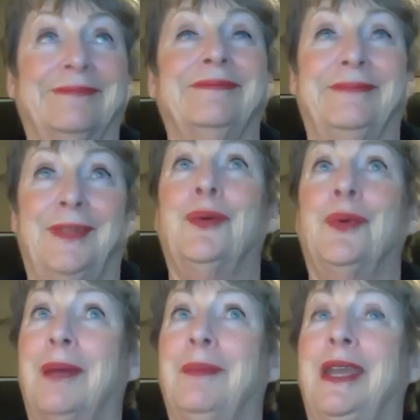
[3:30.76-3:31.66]
You know
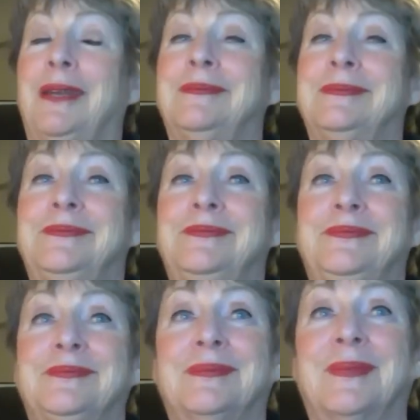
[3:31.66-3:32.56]
what I mean.
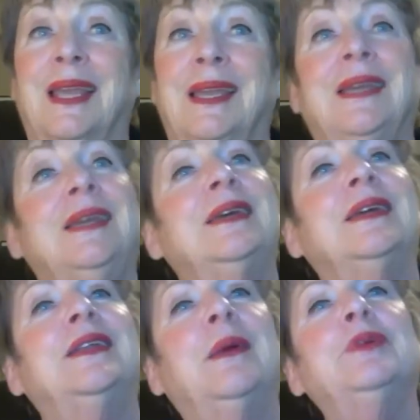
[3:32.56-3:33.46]

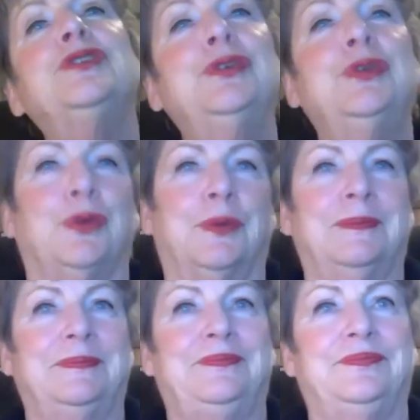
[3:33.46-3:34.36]
Number 2,
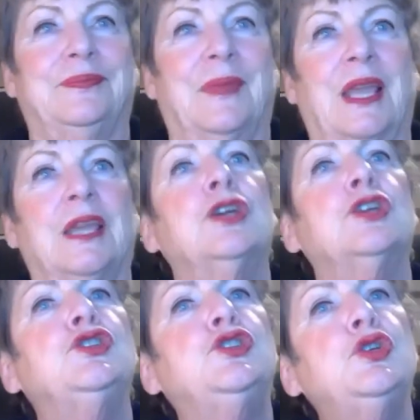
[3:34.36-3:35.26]

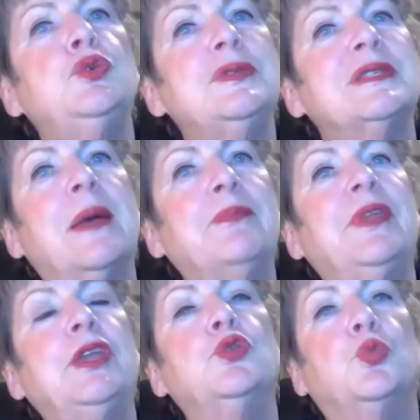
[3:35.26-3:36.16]
do
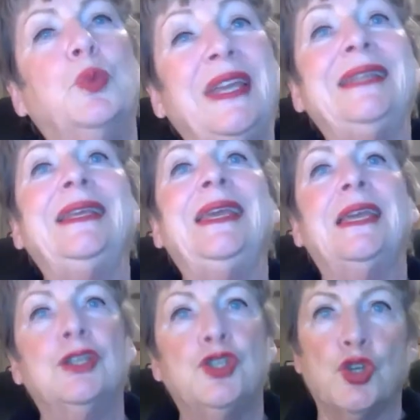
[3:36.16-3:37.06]
something you really
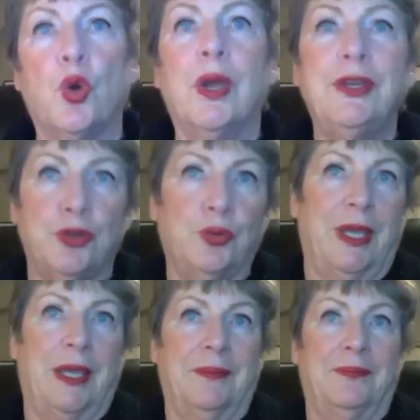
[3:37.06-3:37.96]
enjoy
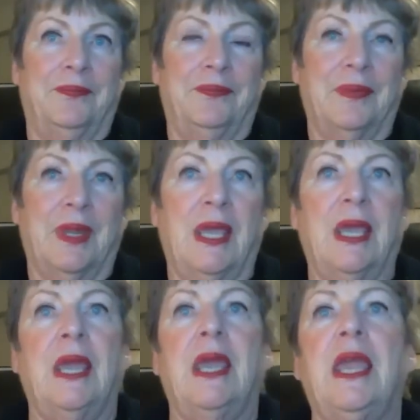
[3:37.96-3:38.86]
doing.
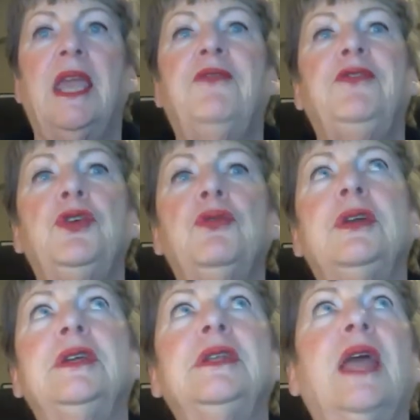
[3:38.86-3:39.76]
If you
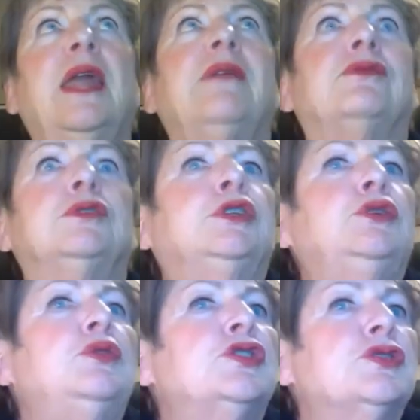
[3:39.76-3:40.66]
can kind of
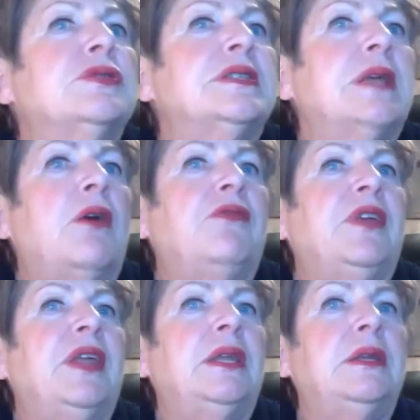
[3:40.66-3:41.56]
lose yourself
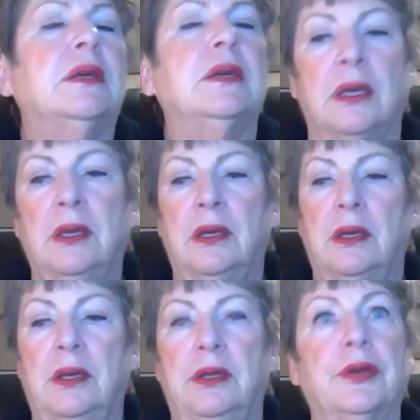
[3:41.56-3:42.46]
in it,
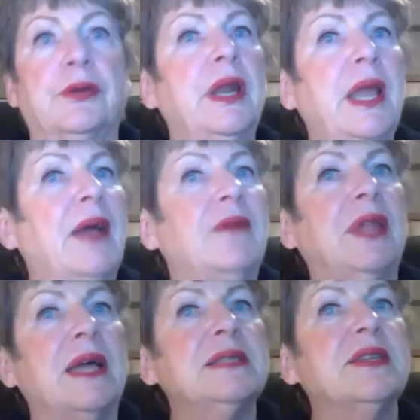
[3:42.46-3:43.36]
you're going to have
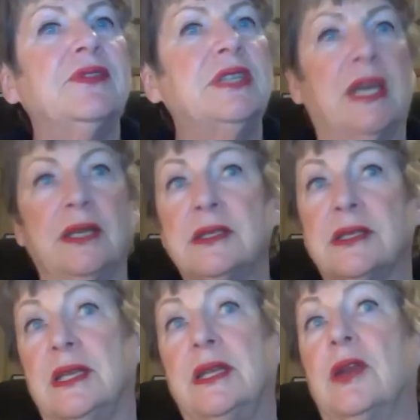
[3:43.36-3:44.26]
less of a
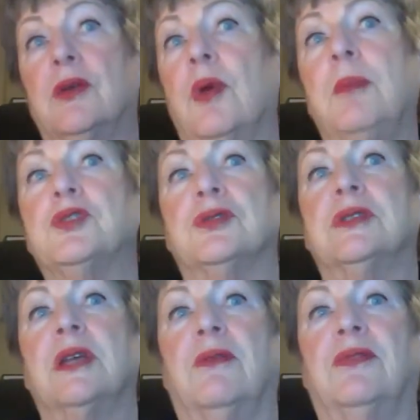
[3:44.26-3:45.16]
tendency to interrupt yourself.